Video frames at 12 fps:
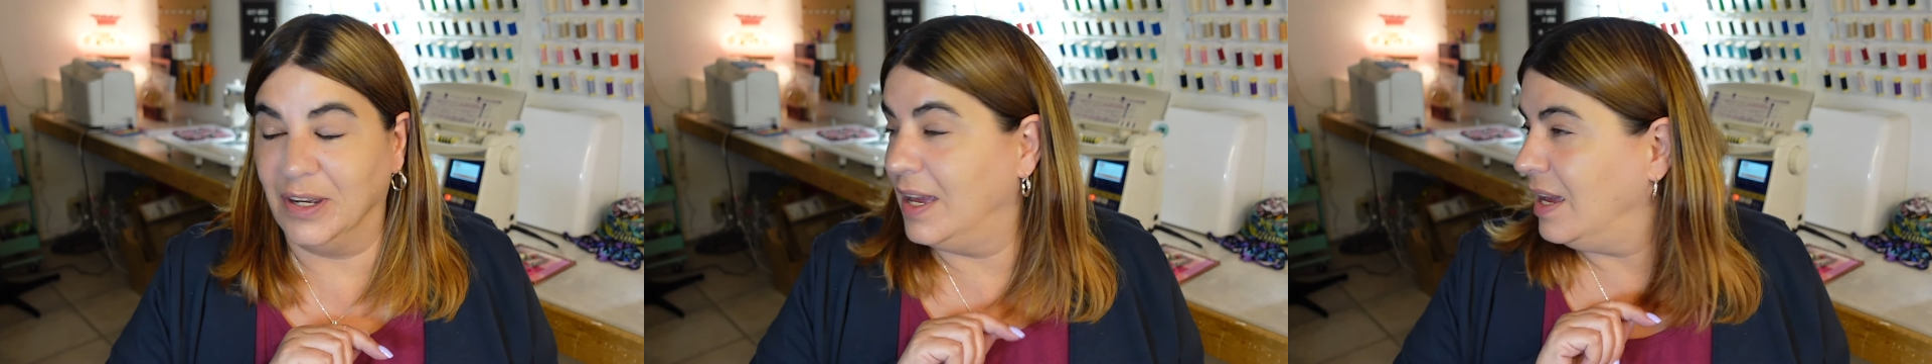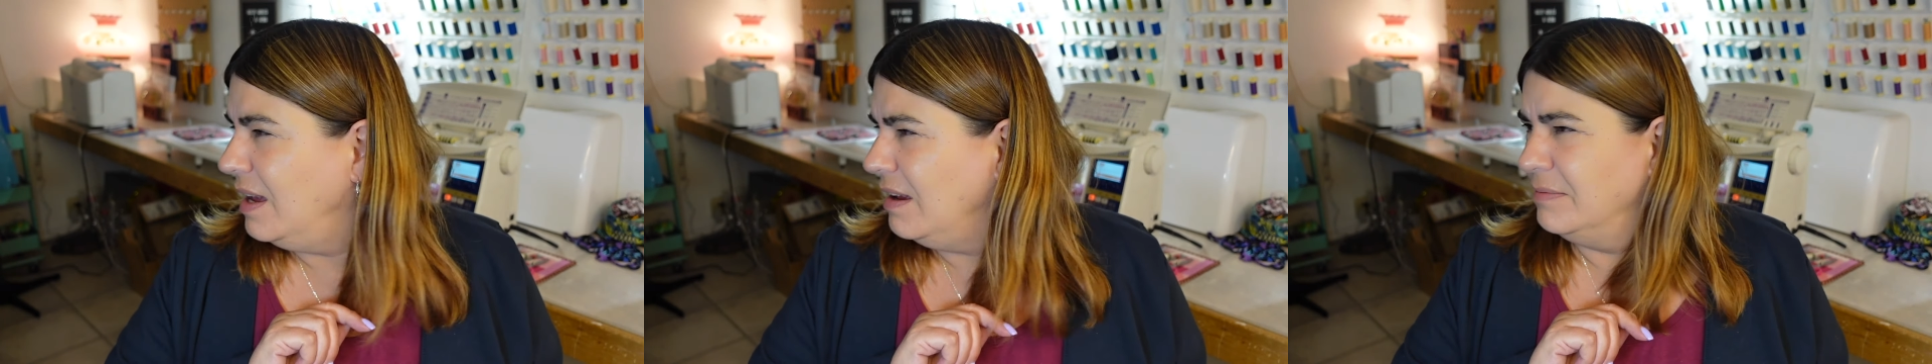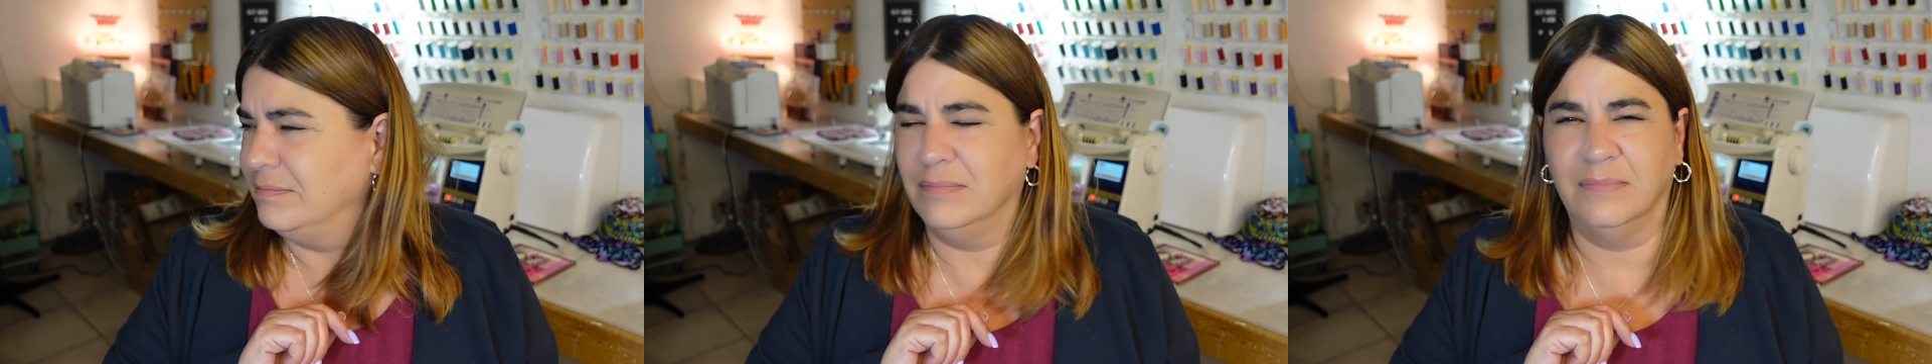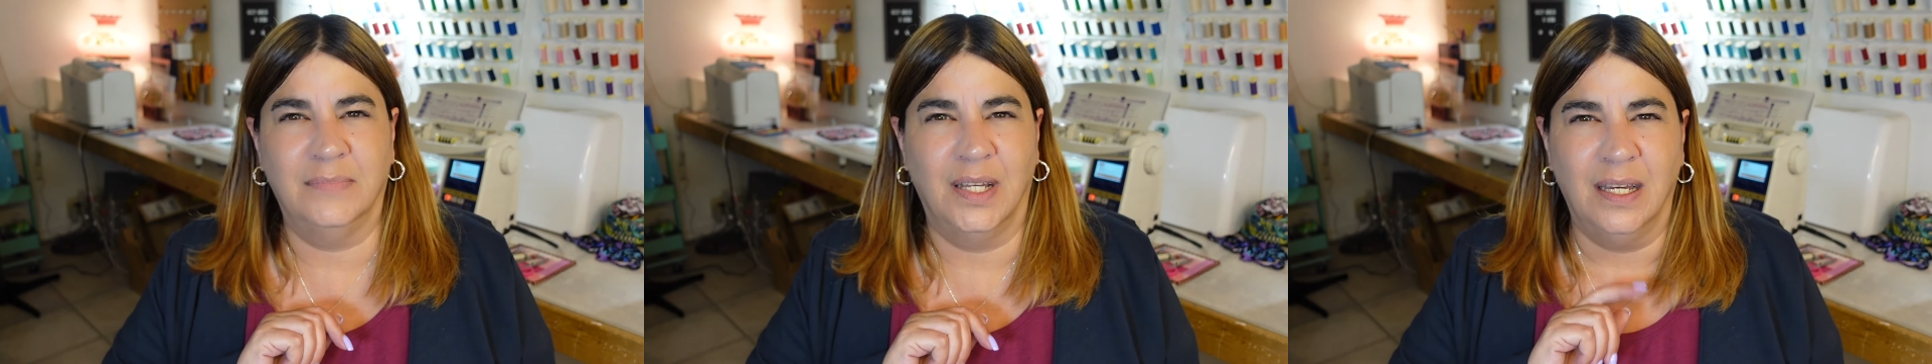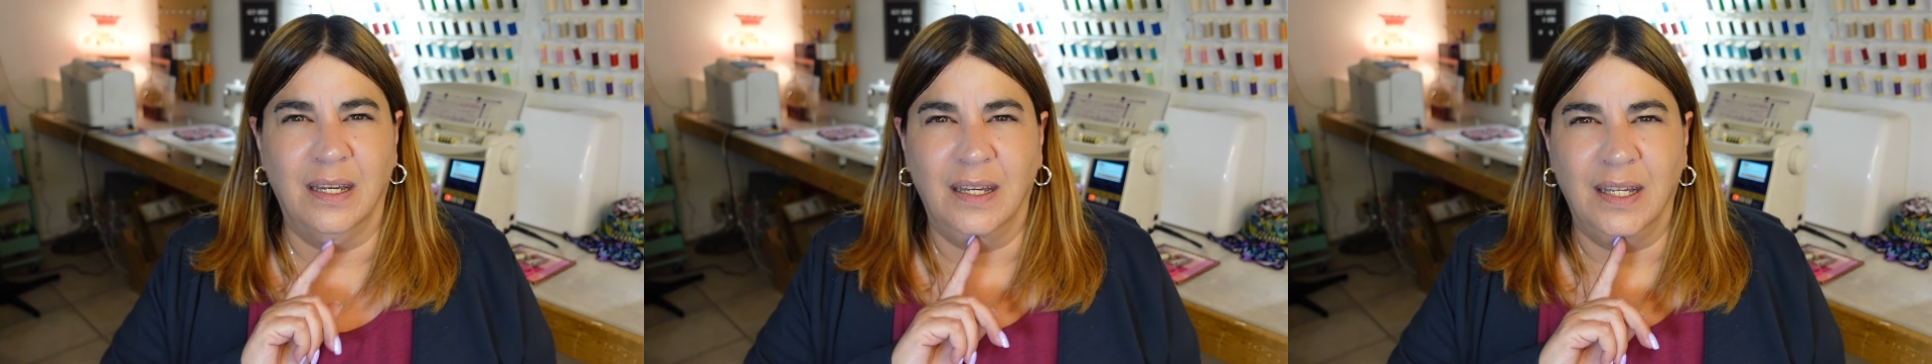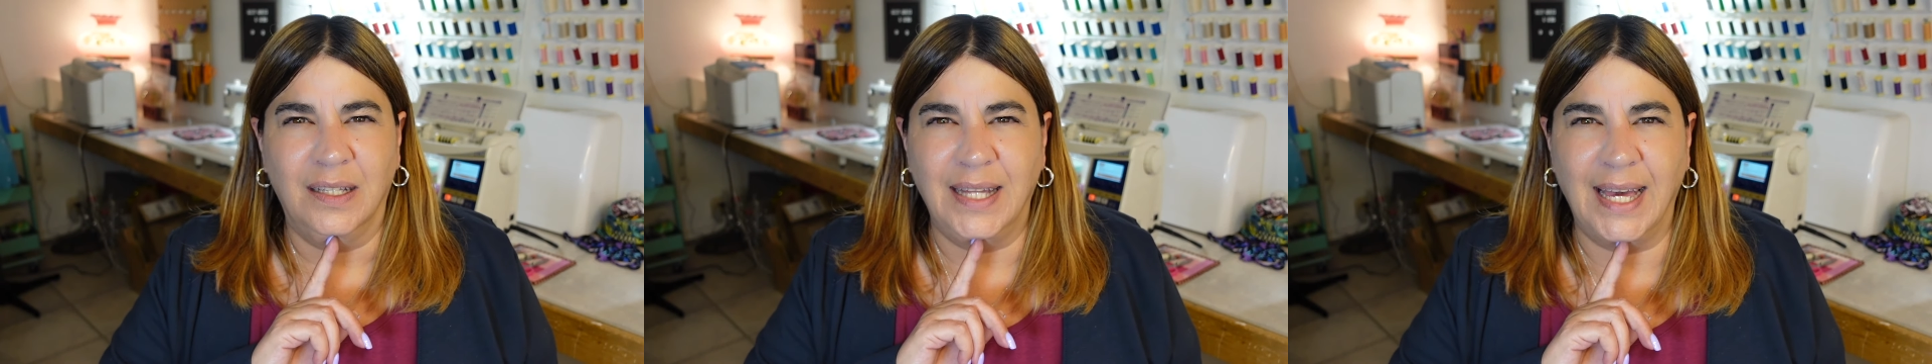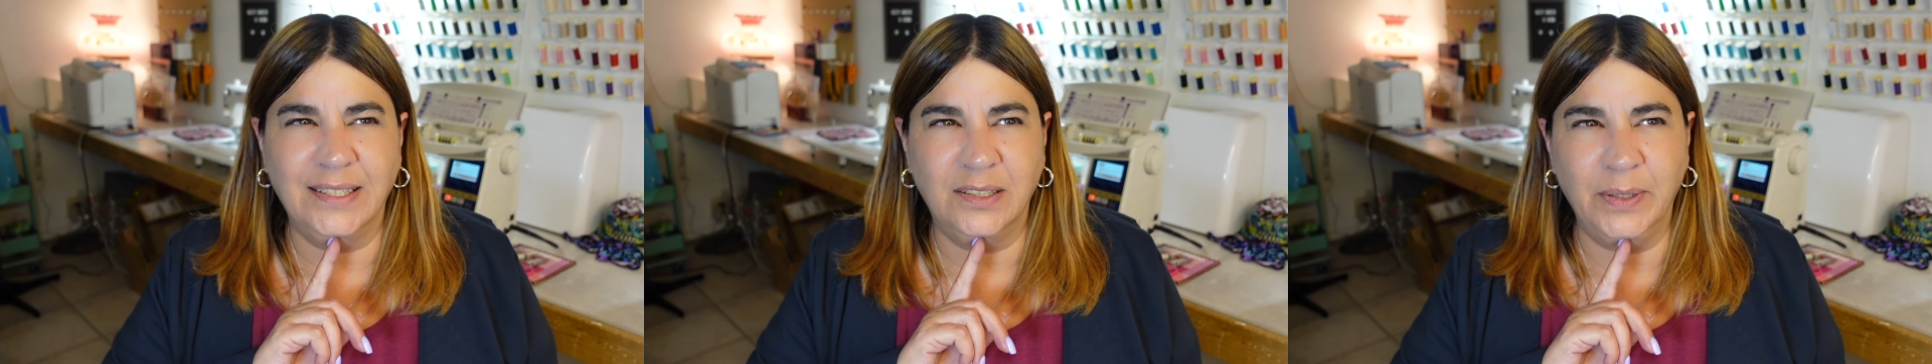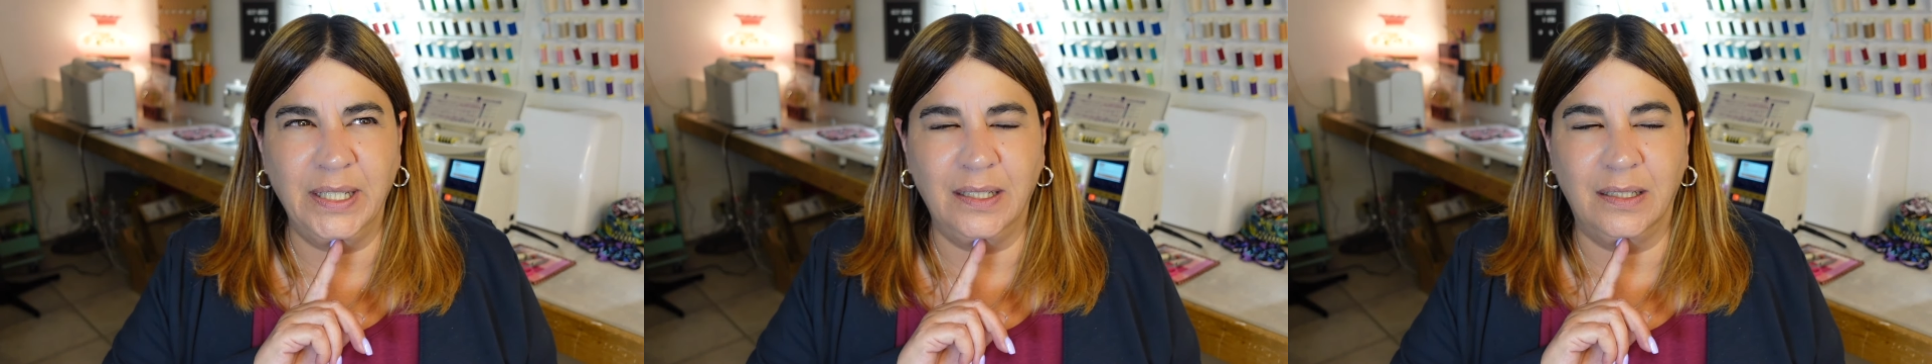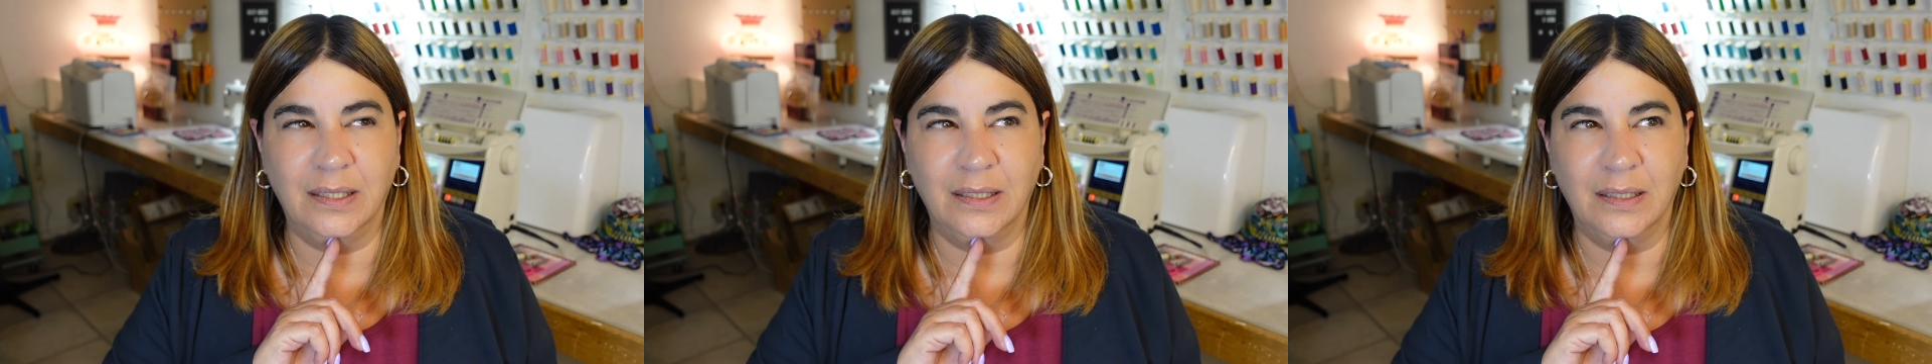um, last week,